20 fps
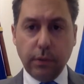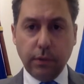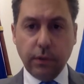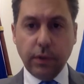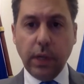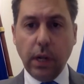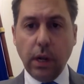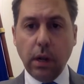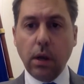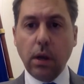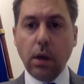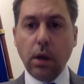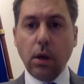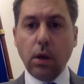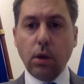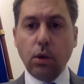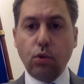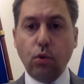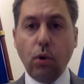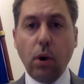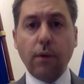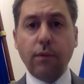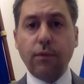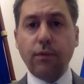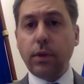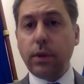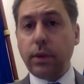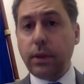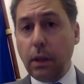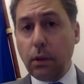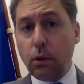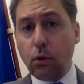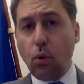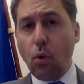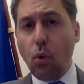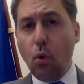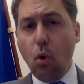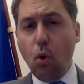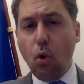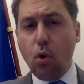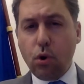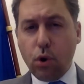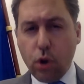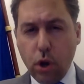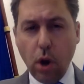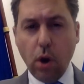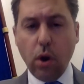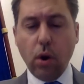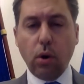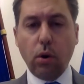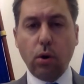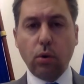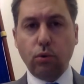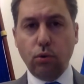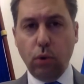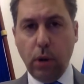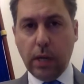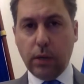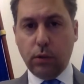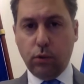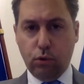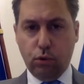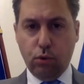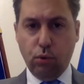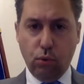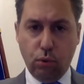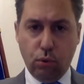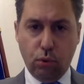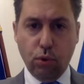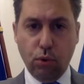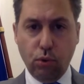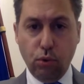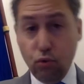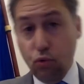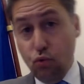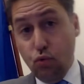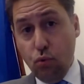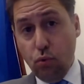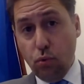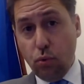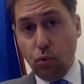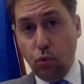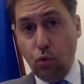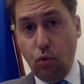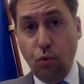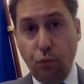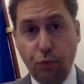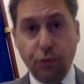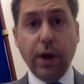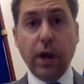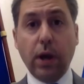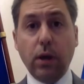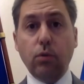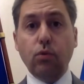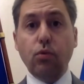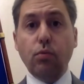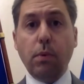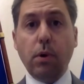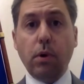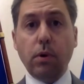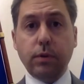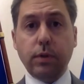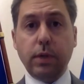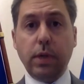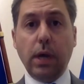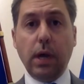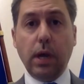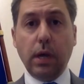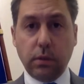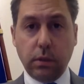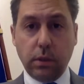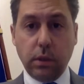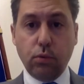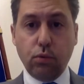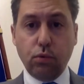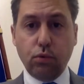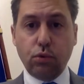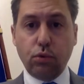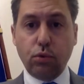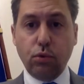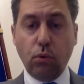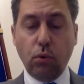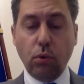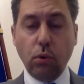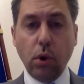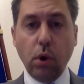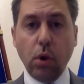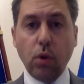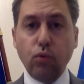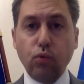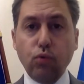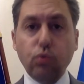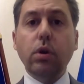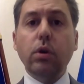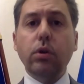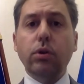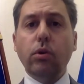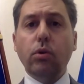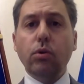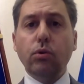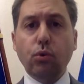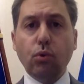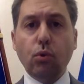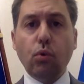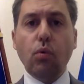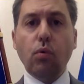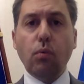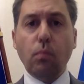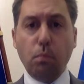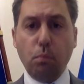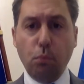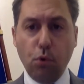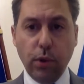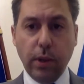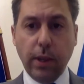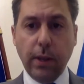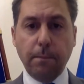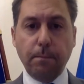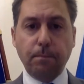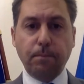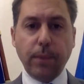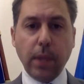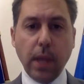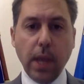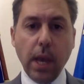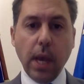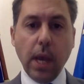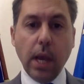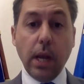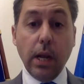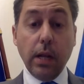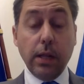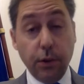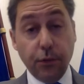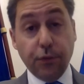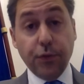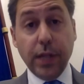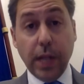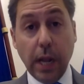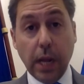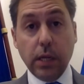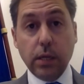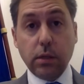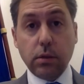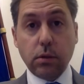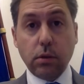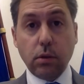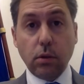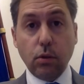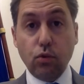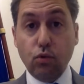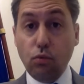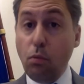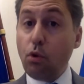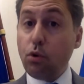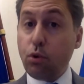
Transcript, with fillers: They're very diverse, but they have really come together in being the, at the heart of the action that all of the institutions have been leading.